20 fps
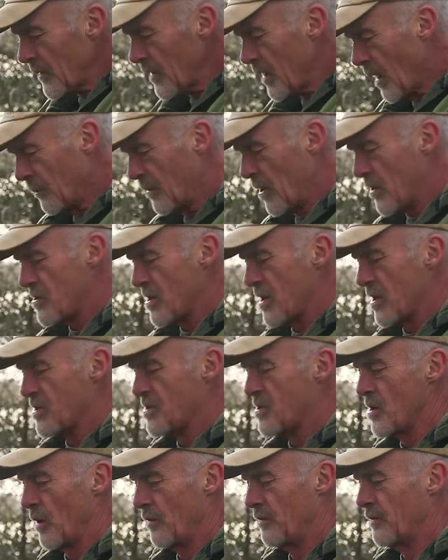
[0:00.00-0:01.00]
I'm using a
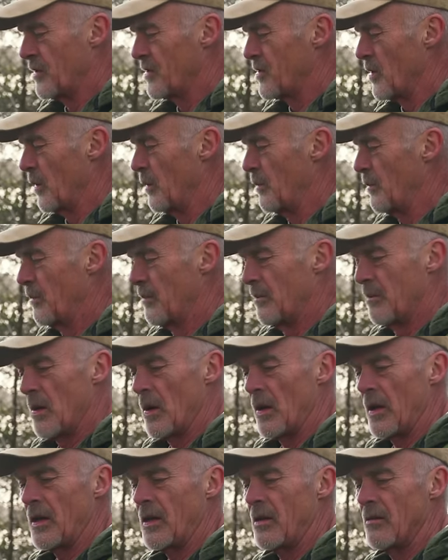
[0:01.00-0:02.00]
soft sort of
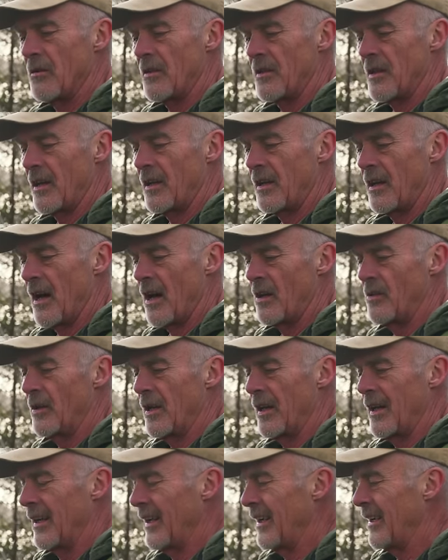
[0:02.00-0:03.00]
polyurethane
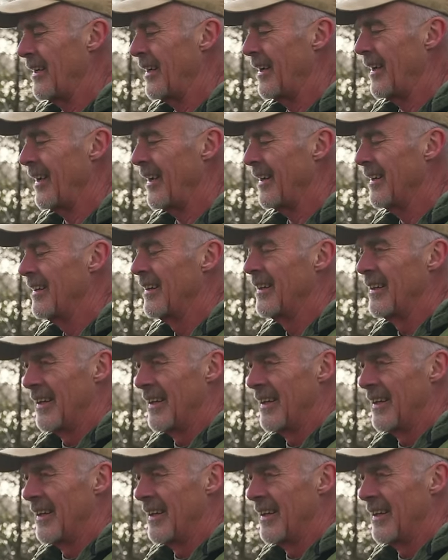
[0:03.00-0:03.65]
coated leader here.